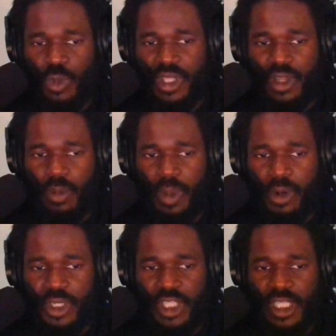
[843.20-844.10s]
with their
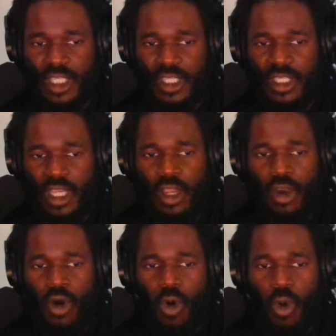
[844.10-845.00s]
purchases
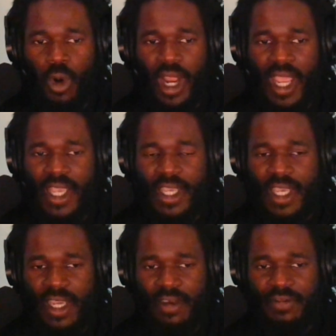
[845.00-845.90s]
or a
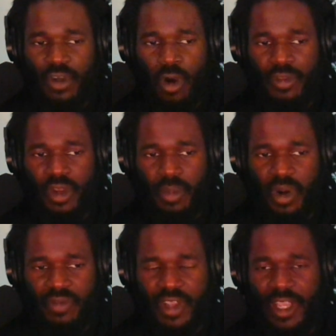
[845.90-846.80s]
gift on their
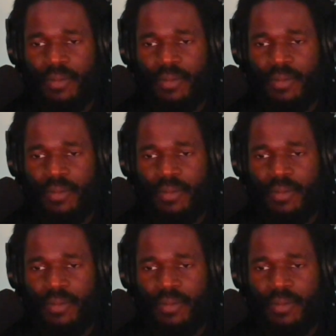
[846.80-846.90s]
birthday.